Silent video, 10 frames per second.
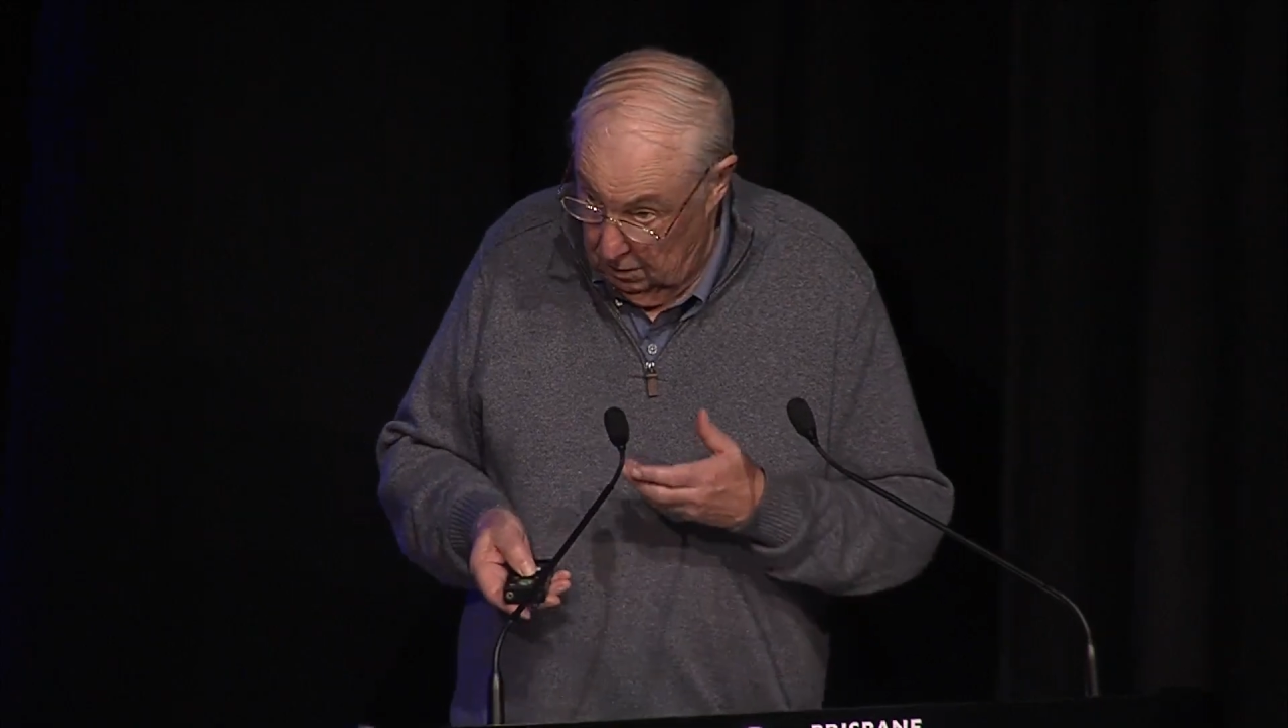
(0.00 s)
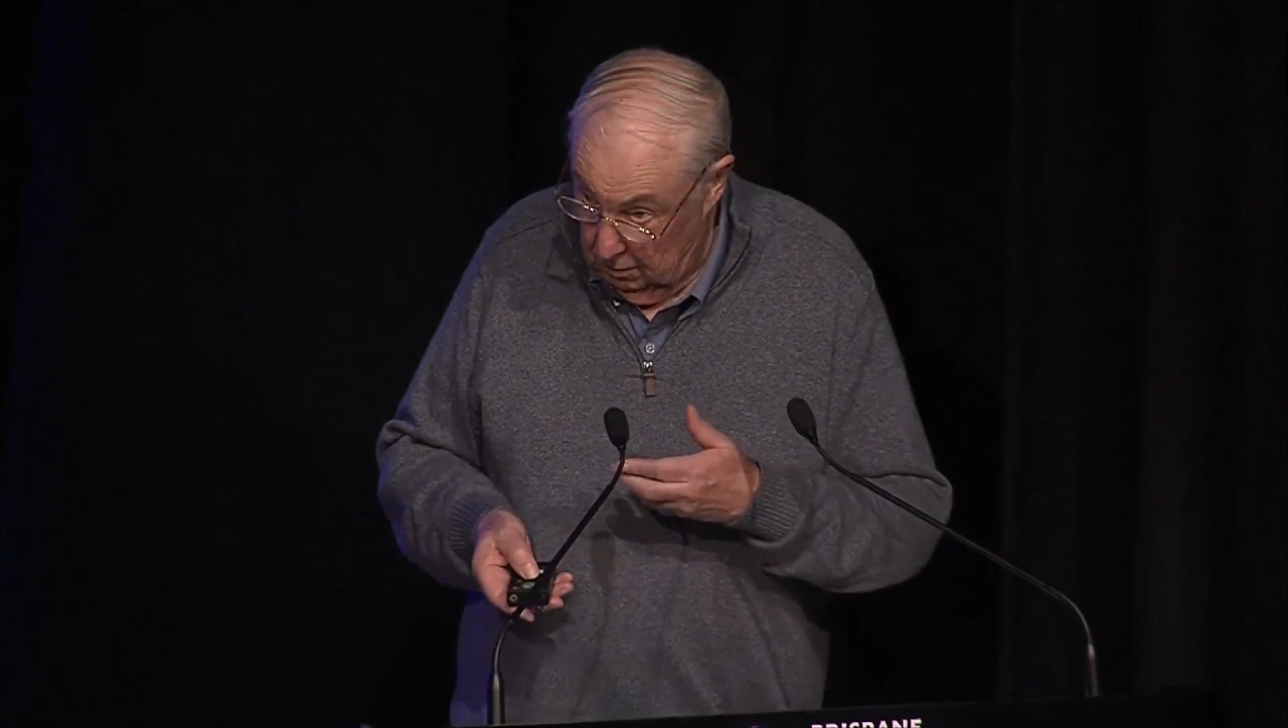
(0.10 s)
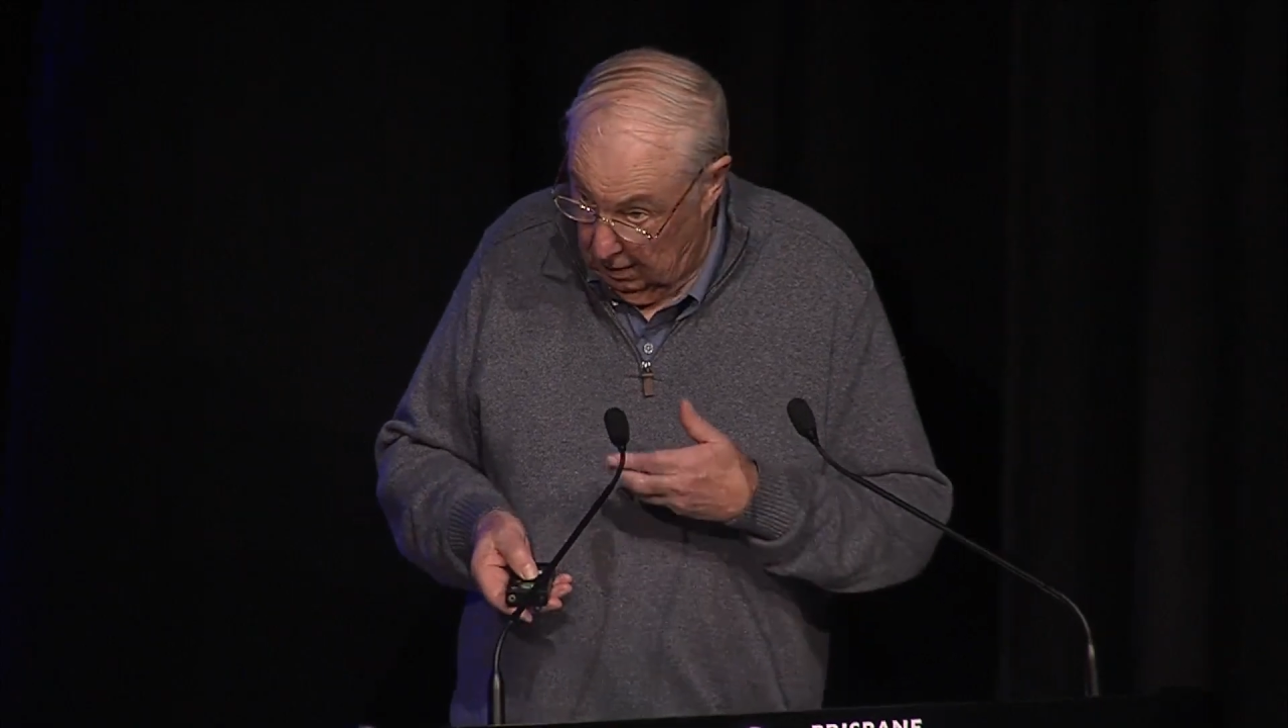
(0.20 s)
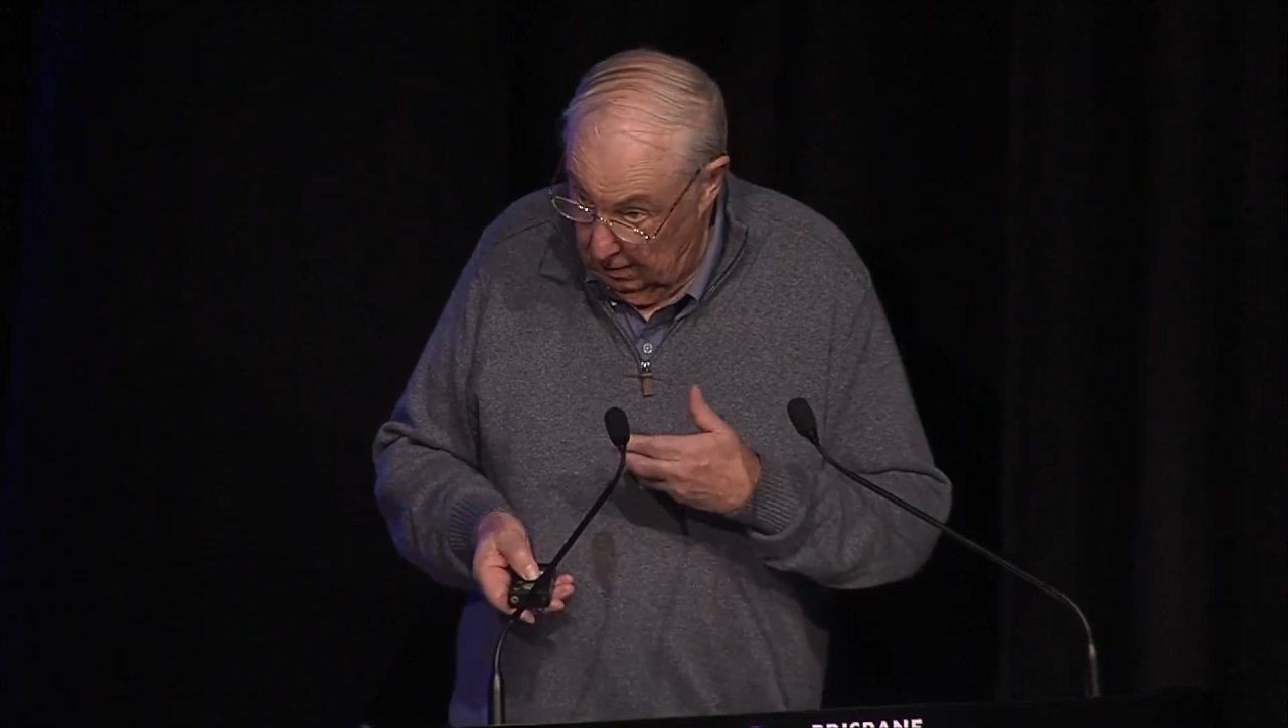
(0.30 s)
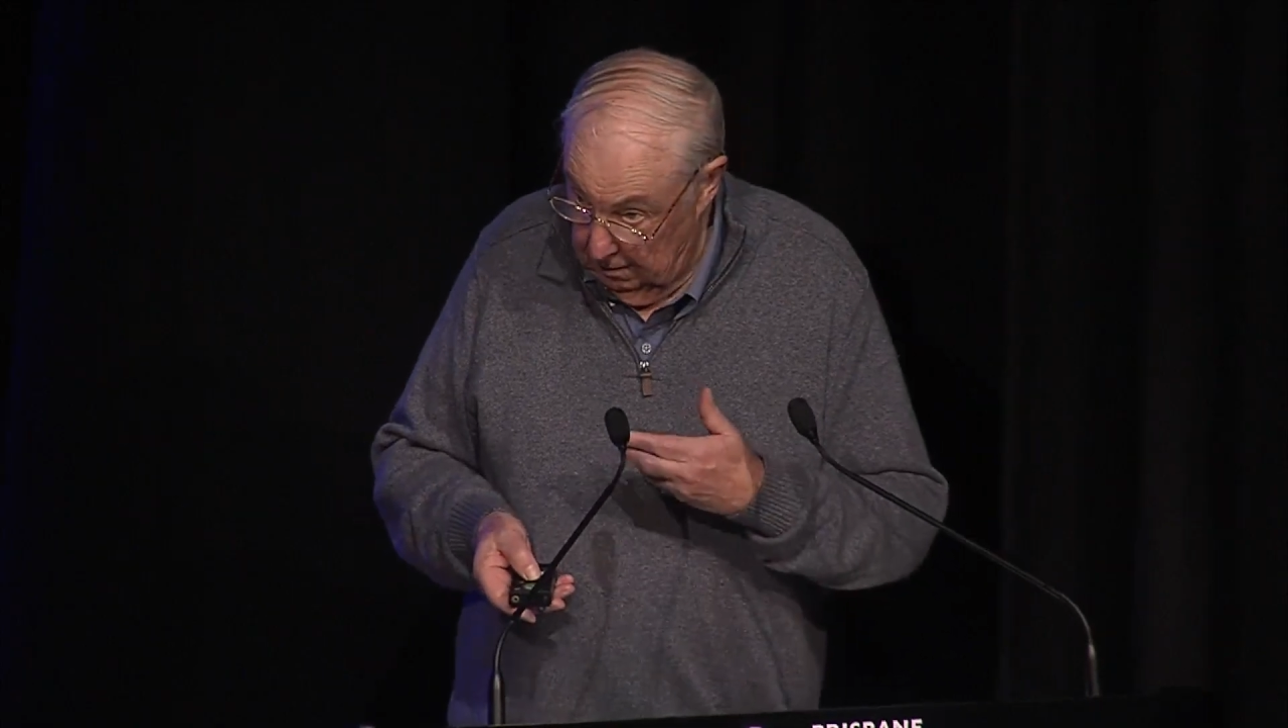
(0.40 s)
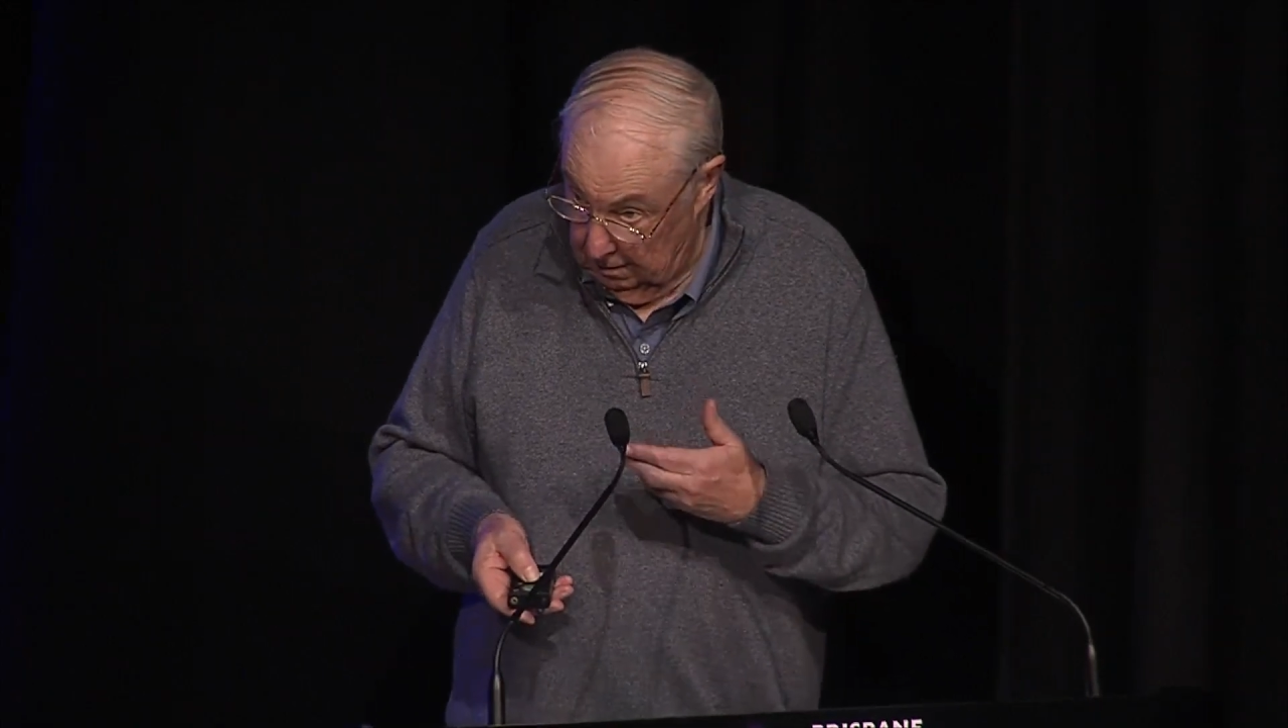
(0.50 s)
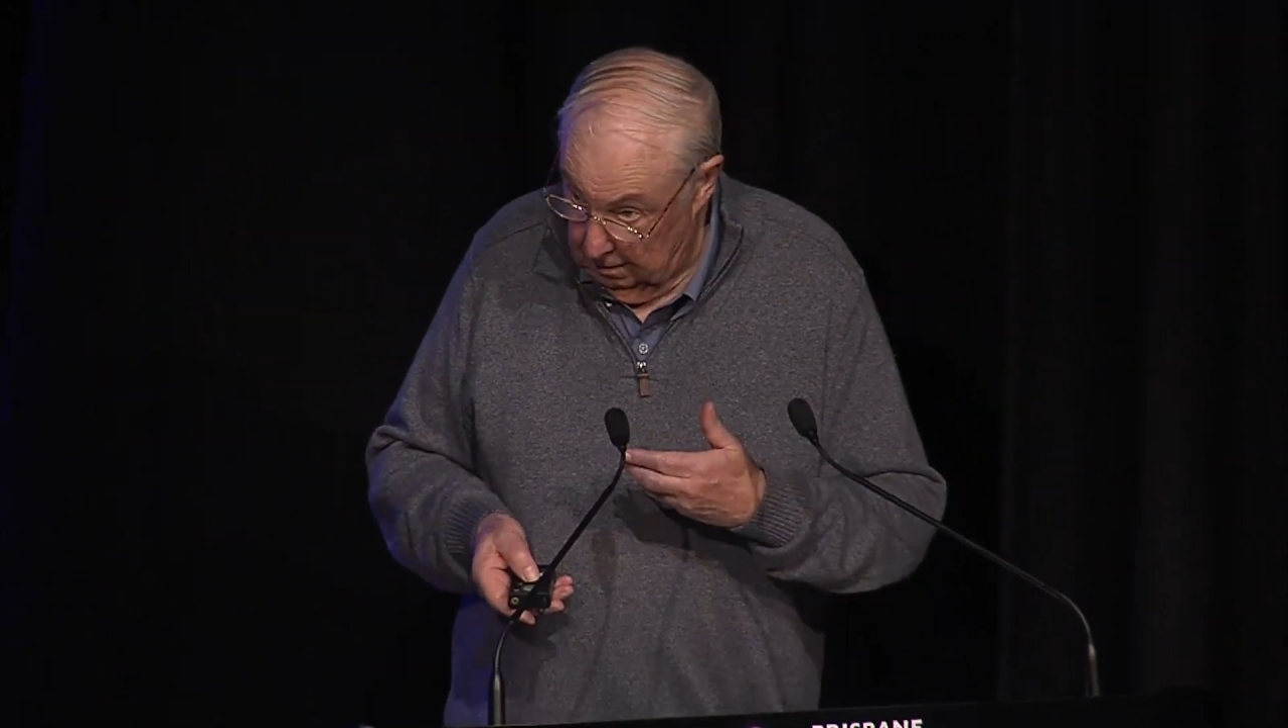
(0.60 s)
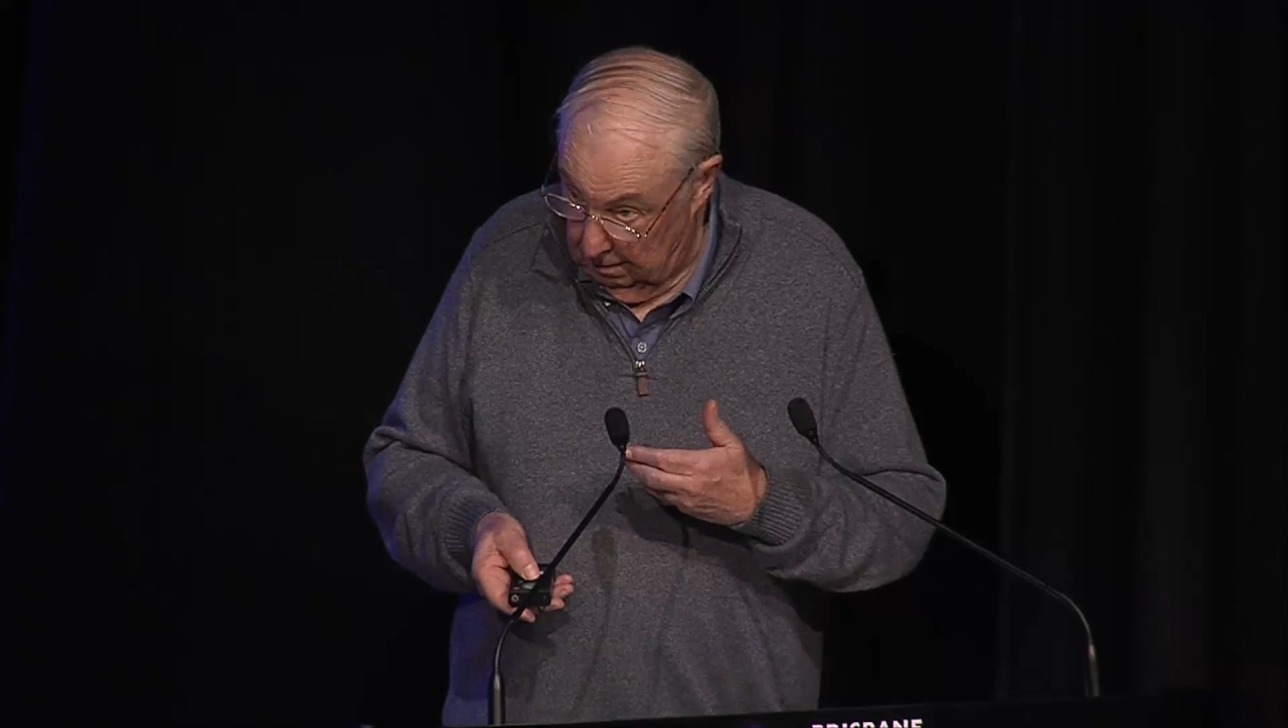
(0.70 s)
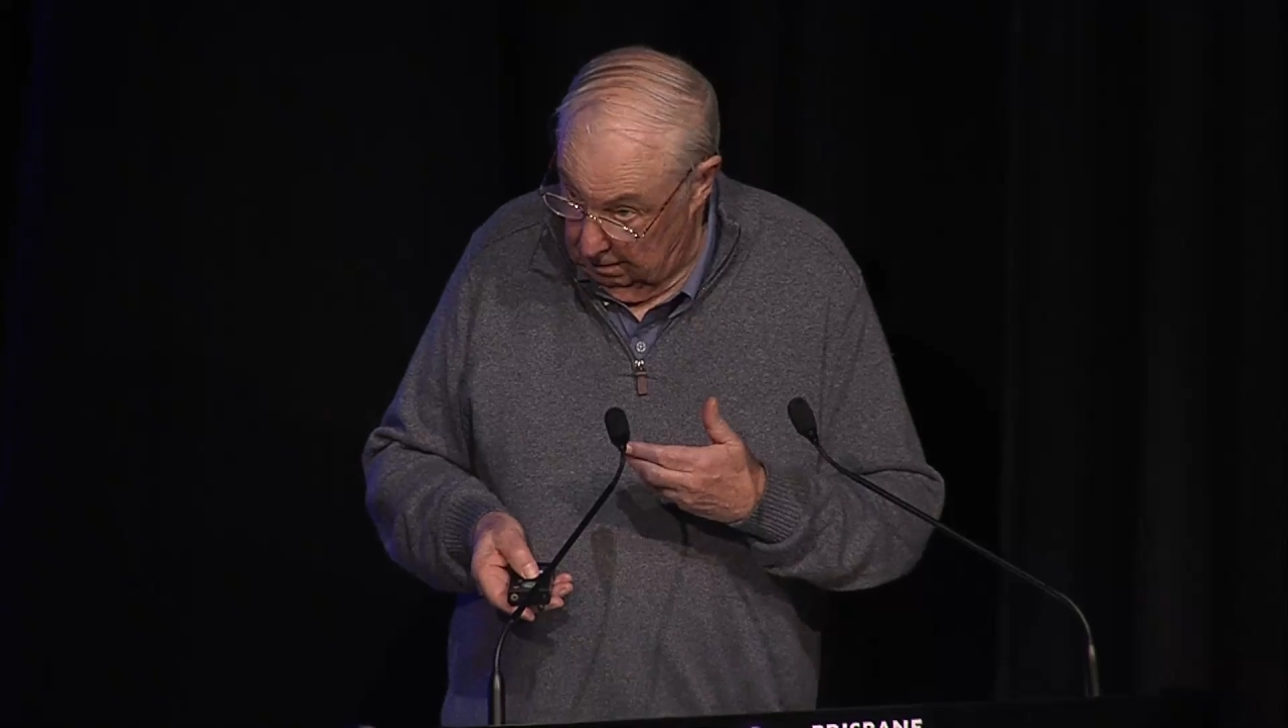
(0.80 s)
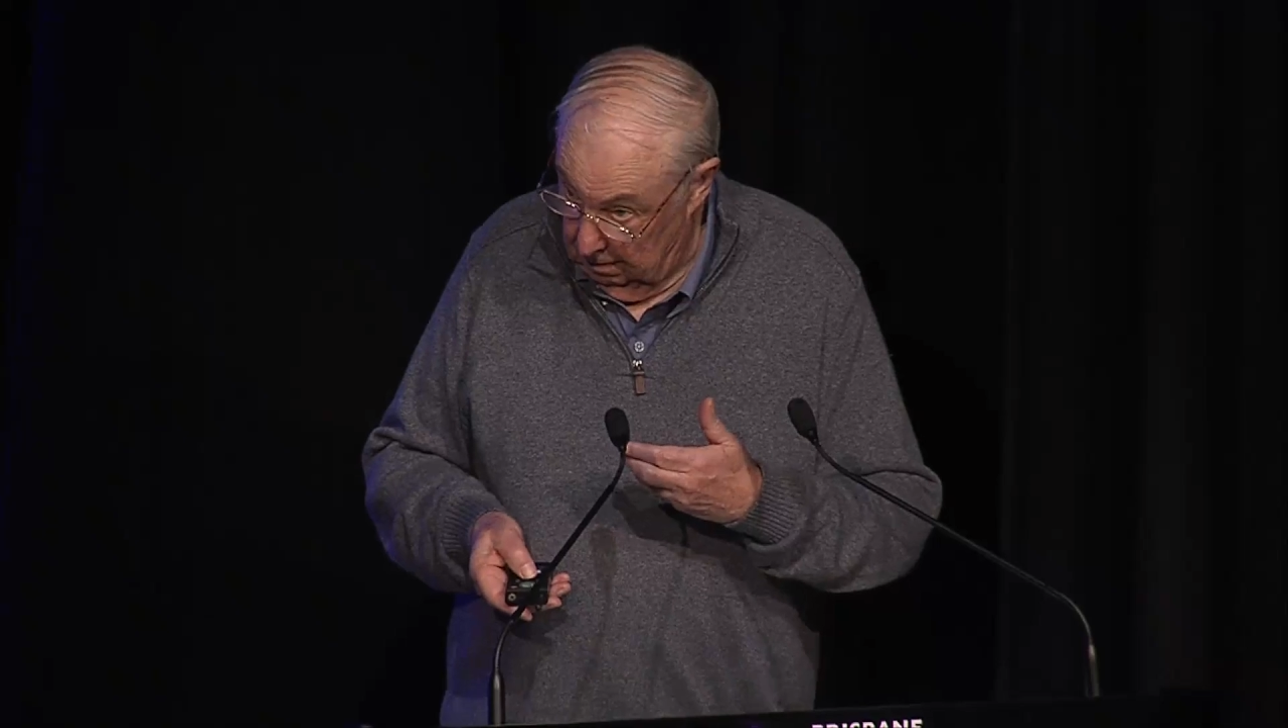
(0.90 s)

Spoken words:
growth.